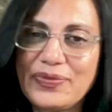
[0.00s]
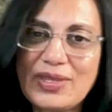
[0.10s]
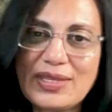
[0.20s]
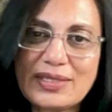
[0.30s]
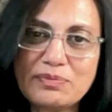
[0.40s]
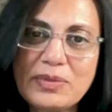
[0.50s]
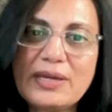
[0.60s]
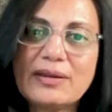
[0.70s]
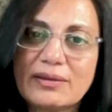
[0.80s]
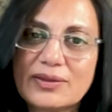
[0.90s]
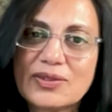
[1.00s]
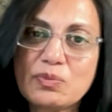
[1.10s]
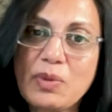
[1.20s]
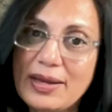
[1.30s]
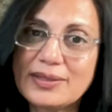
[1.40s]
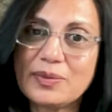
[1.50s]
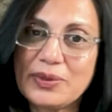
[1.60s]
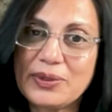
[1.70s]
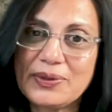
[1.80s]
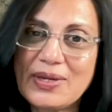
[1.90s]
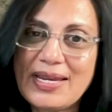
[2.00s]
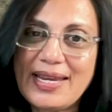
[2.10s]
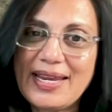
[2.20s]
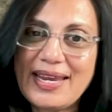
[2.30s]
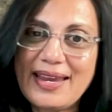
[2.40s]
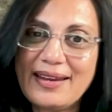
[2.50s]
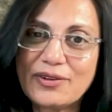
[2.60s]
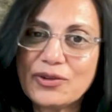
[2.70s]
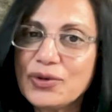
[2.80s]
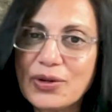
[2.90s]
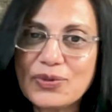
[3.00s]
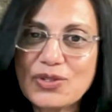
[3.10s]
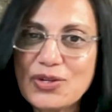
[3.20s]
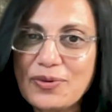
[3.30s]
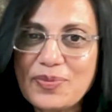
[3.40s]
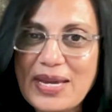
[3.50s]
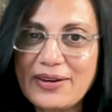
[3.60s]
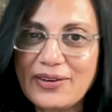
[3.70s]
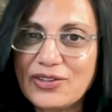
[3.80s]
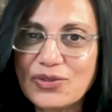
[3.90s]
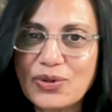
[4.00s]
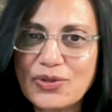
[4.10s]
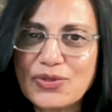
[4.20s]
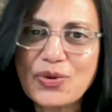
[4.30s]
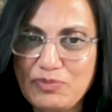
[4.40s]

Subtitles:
this meals possible. And kudos to your parents who are so